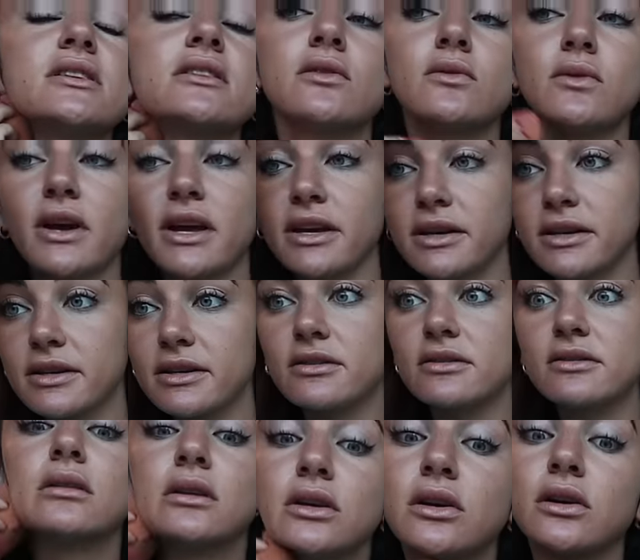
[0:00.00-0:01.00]
on the way
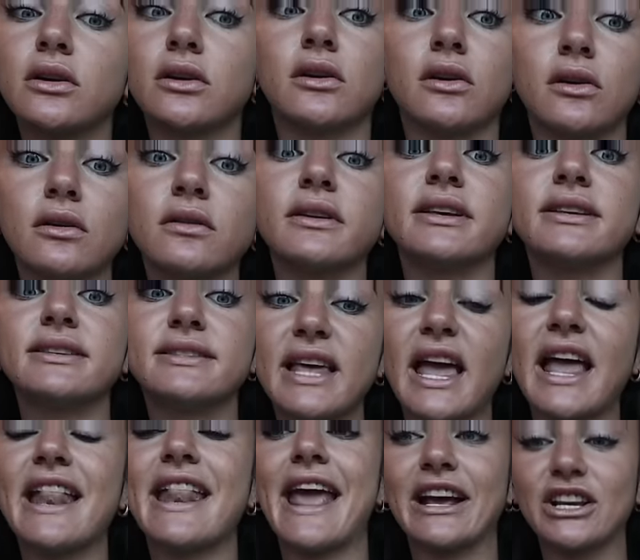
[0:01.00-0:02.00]
because your girl needs
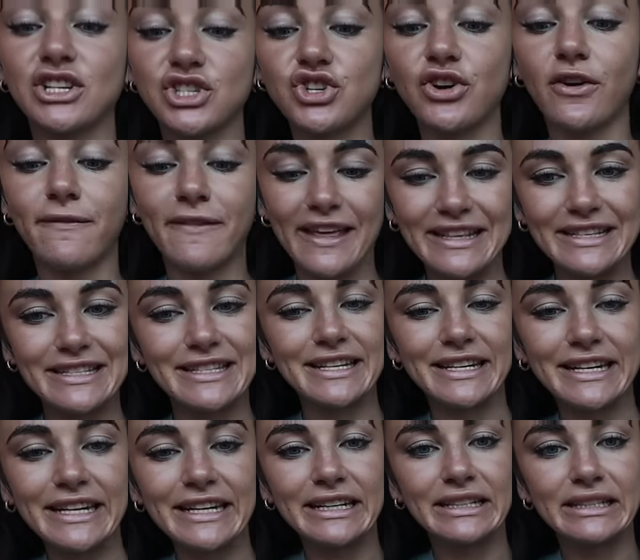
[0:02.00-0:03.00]
an extra
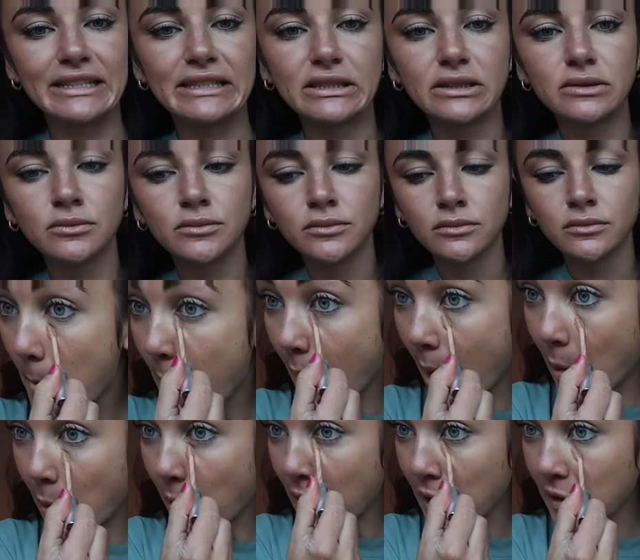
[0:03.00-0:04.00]
venti. But
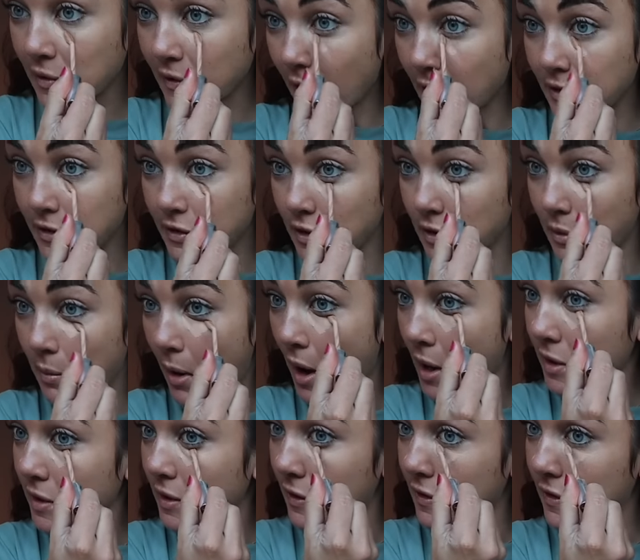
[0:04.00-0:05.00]
I went outside to do the
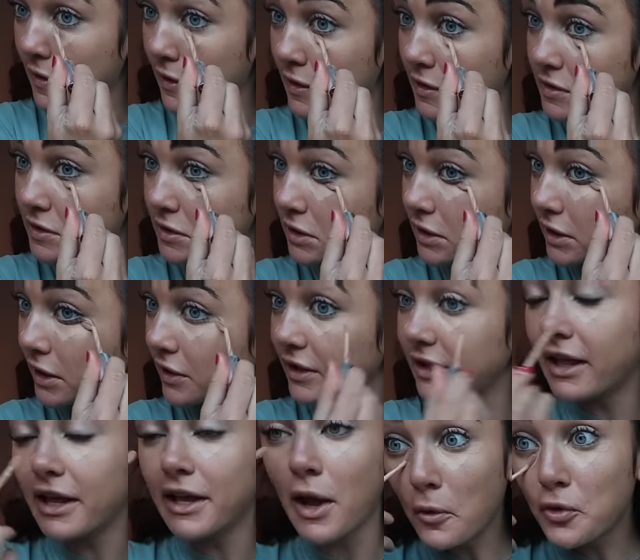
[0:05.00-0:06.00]
boxes and it's literally
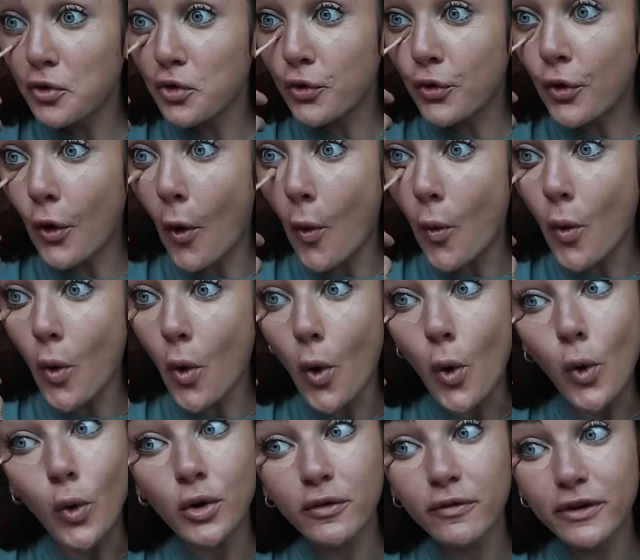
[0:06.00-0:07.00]
like so
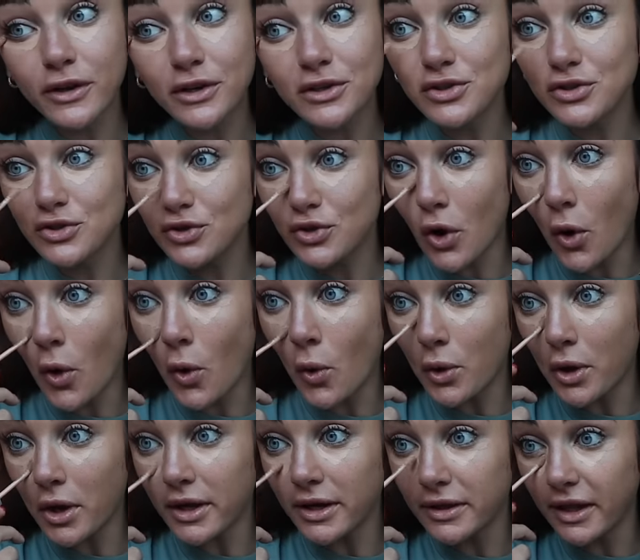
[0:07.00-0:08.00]
cold. It feels so
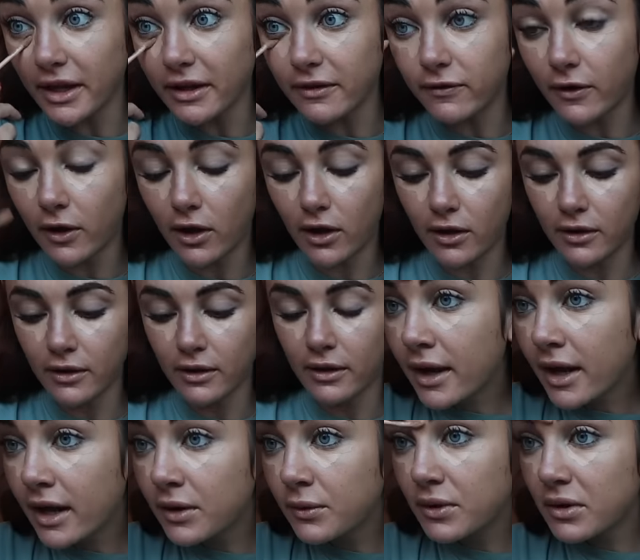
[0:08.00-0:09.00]
good in like fall. I
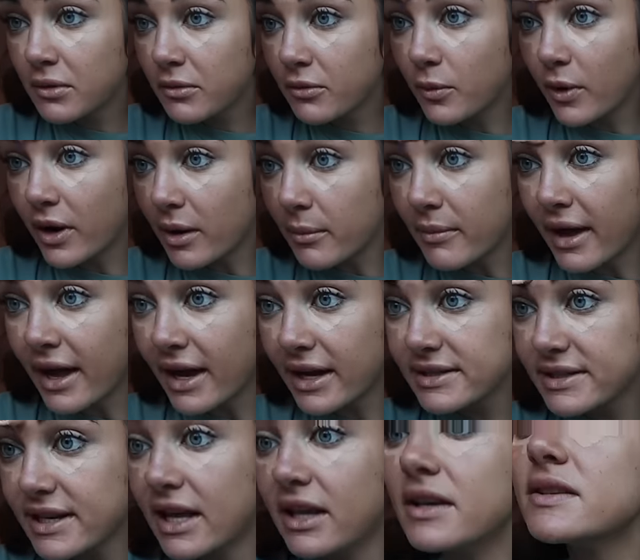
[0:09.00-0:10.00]
kinda wanna wear
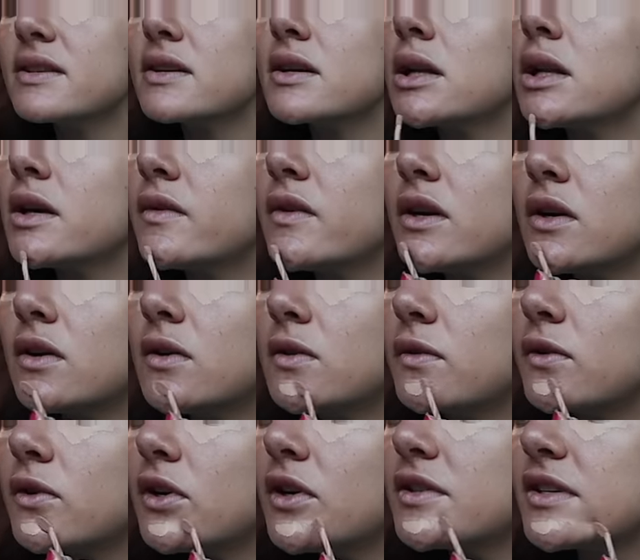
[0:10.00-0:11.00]
Max, Alice, and Olivia
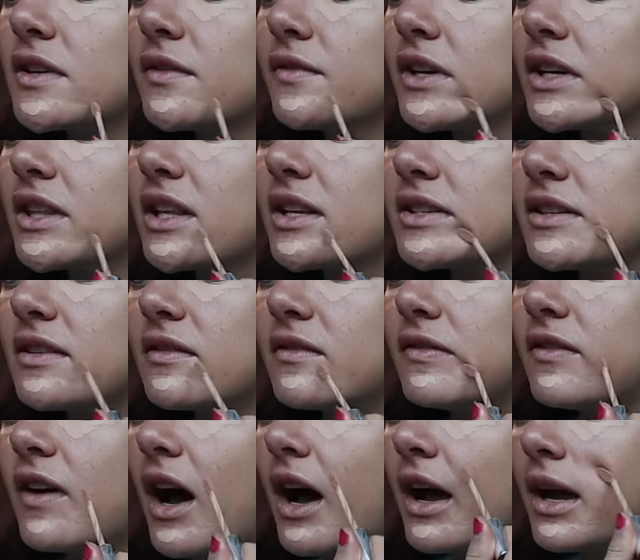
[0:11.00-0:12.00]
overalls. I feel like that's the
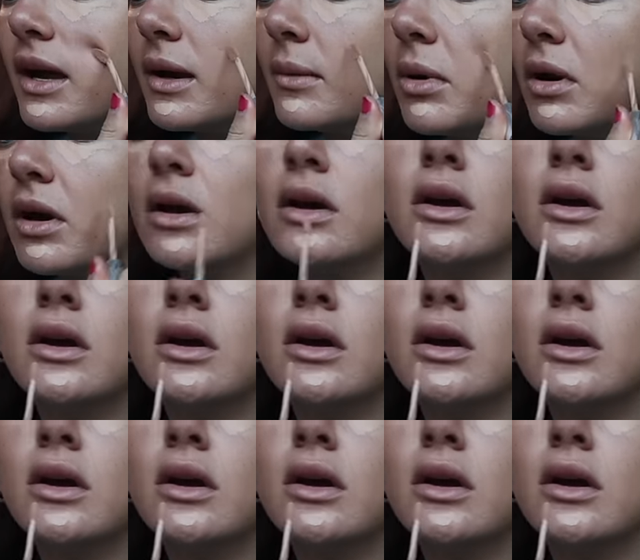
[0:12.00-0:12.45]
vibe